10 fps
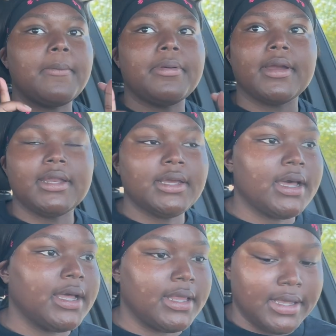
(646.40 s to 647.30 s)
pray to
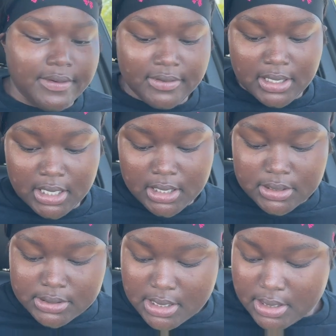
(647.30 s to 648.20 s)
God that everything
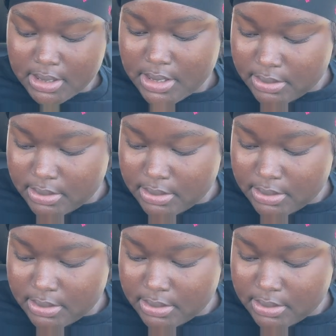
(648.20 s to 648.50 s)
goes good.